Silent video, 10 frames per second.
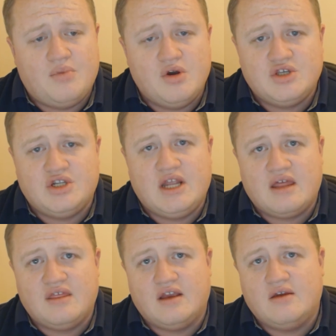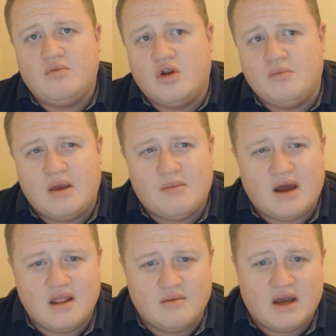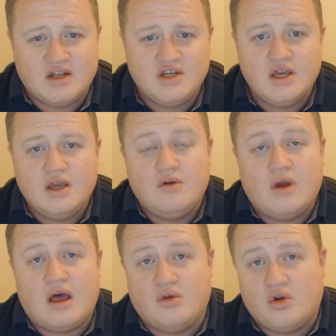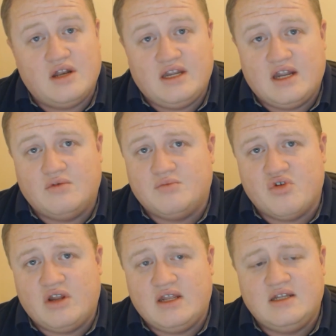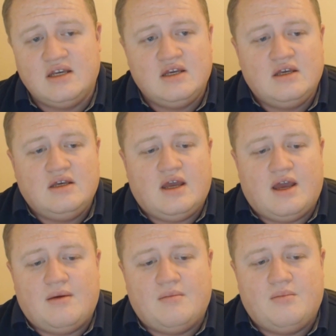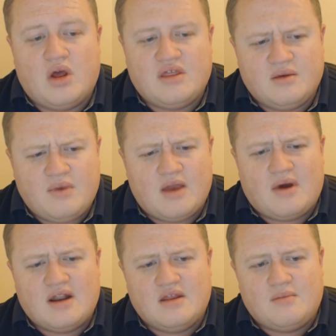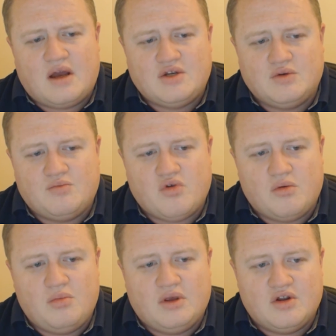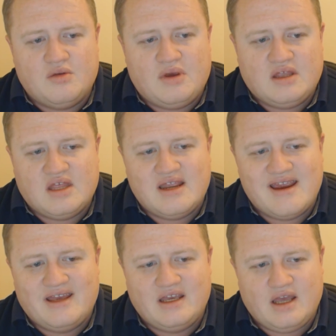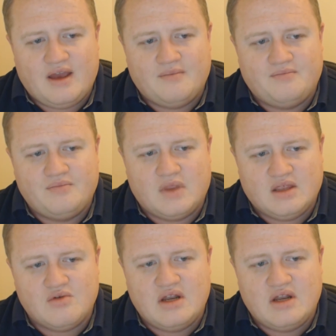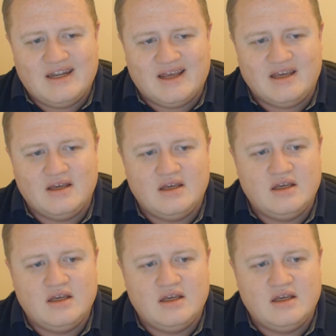Personally, I think one of my man in the match, I thought Anita was brilliant. But I think my man in the match was probably going to be the either Anita